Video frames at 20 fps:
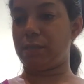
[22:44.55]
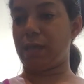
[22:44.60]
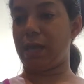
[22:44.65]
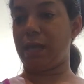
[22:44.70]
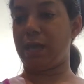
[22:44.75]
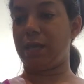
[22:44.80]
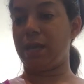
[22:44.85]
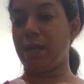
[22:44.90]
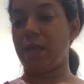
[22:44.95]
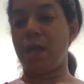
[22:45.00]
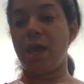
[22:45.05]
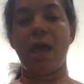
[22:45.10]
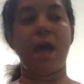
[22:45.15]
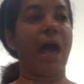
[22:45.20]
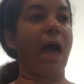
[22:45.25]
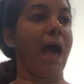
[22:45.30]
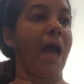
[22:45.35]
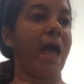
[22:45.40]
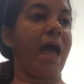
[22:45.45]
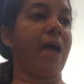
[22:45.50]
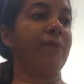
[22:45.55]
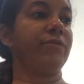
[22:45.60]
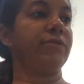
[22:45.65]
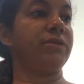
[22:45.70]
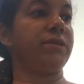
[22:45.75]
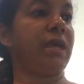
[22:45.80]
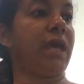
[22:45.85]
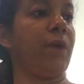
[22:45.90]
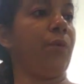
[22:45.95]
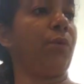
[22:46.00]
And I have to
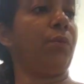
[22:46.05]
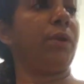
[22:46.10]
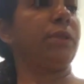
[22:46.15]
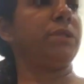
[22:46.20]
say, we went